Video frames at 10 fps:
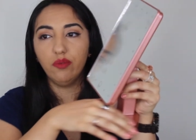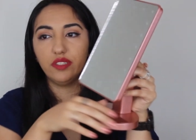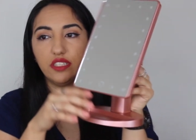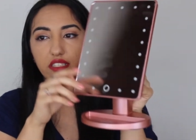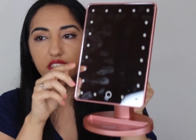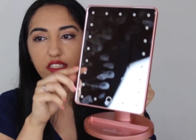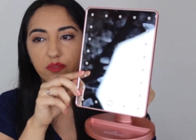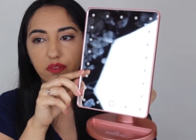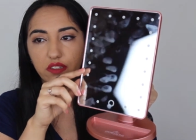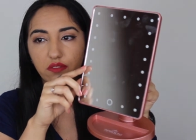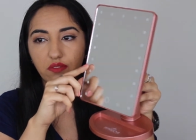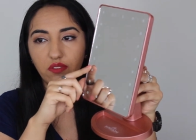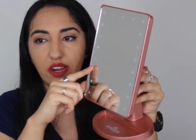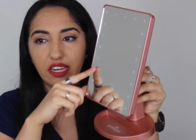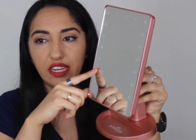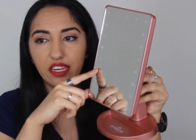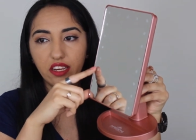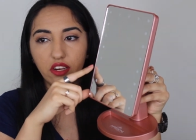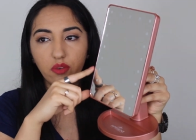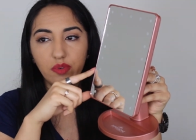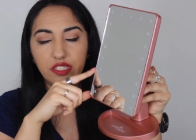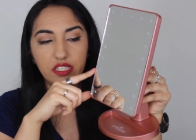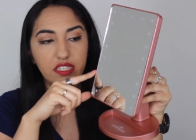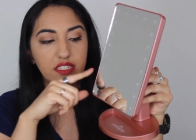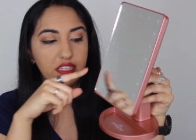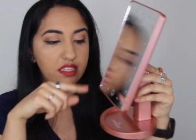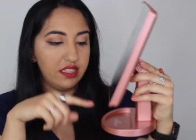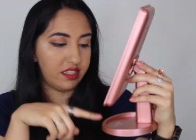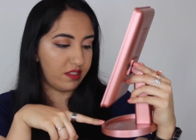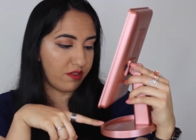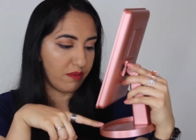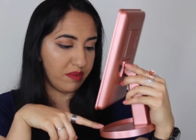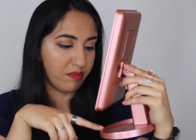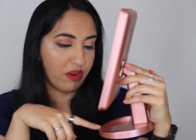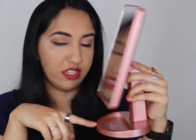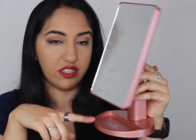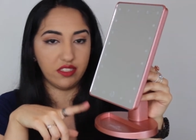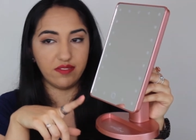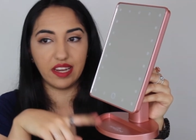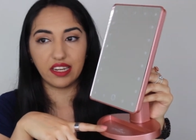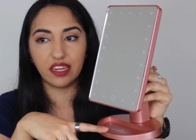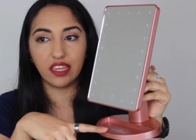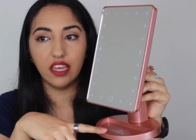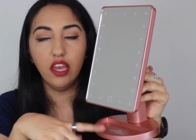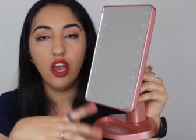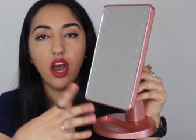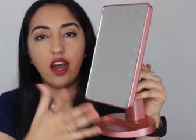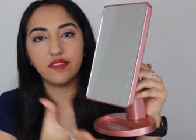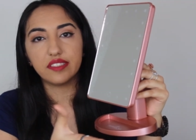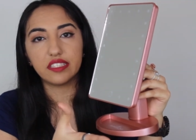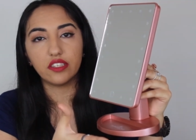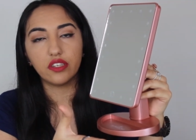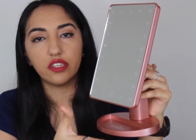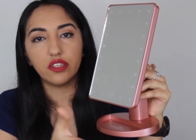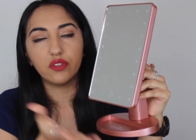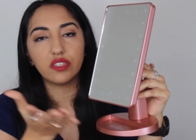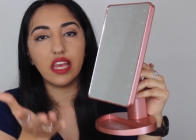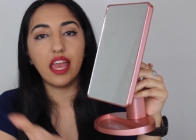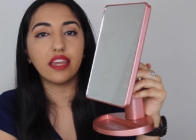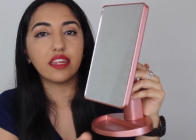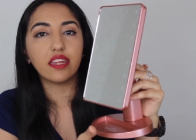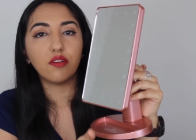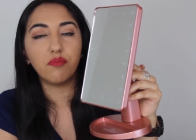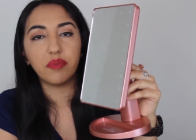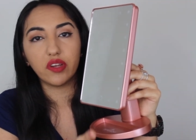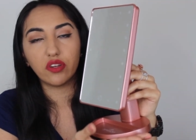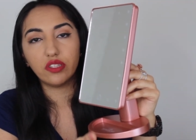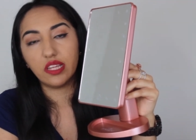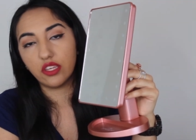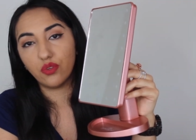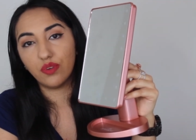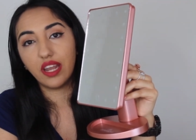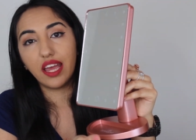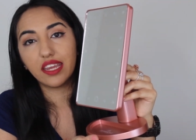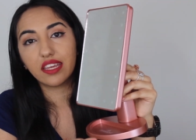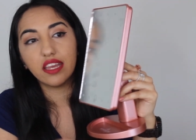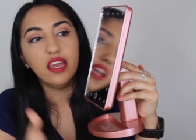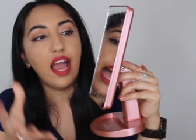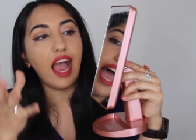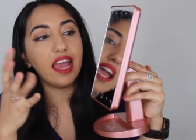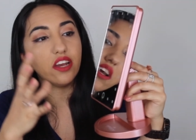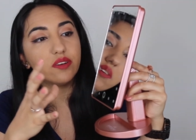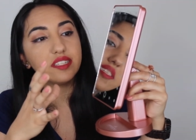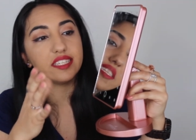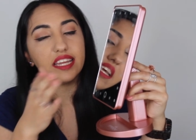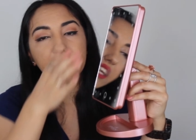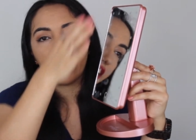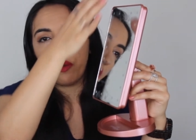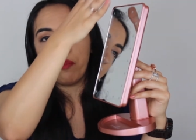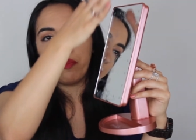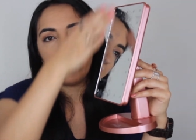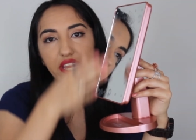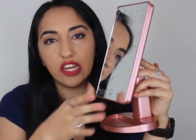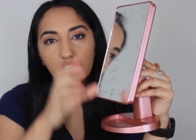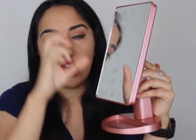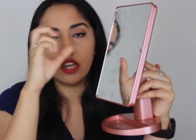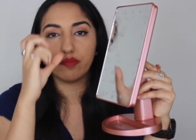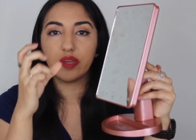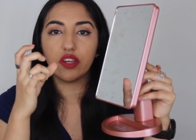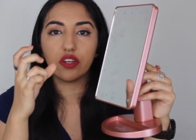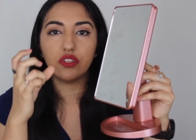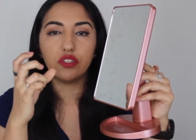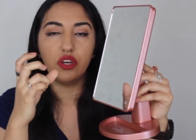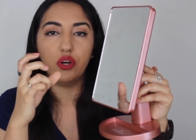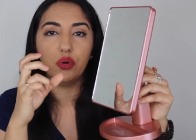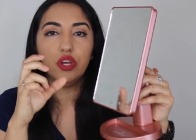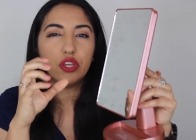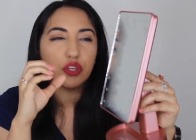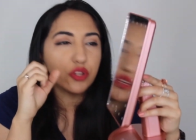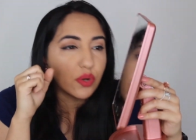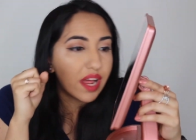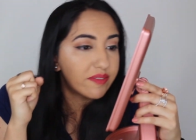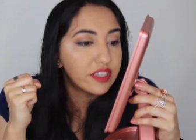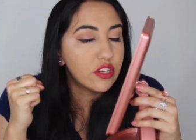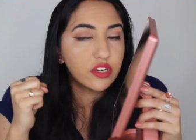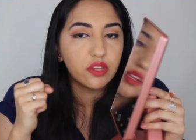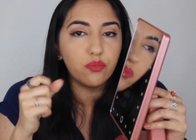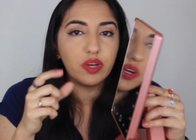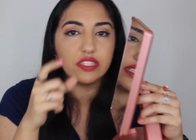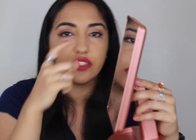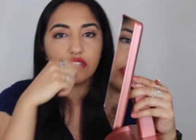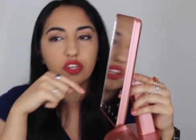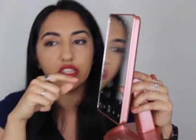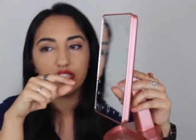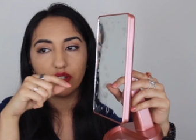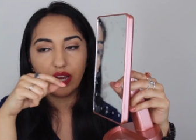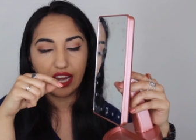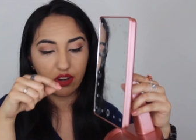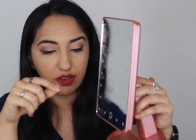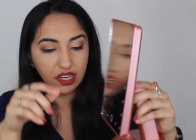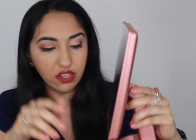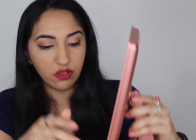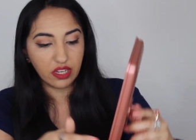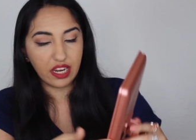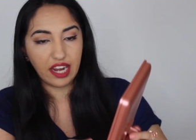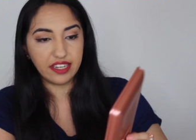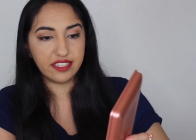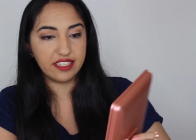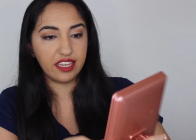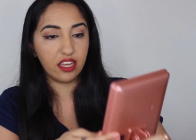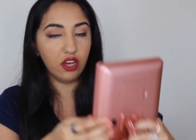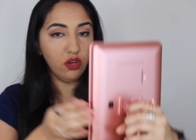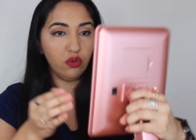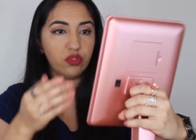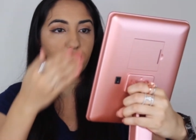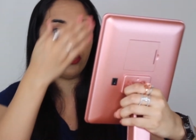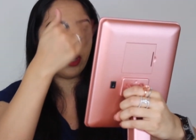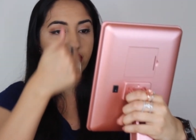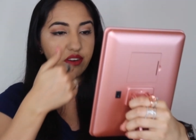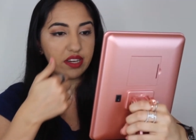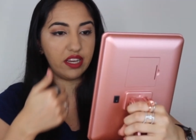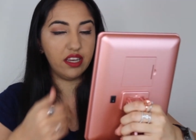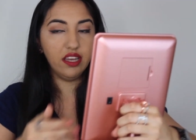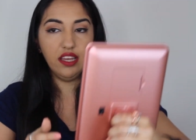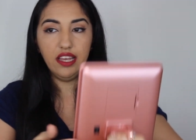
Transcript: which is this one right here, which is, this is from Impressions Vanity. Obviously you can use any mirror that you like. I always say get a big long mirror so you don't have to look in one certain little area. You can kind of see, oh, the whole area,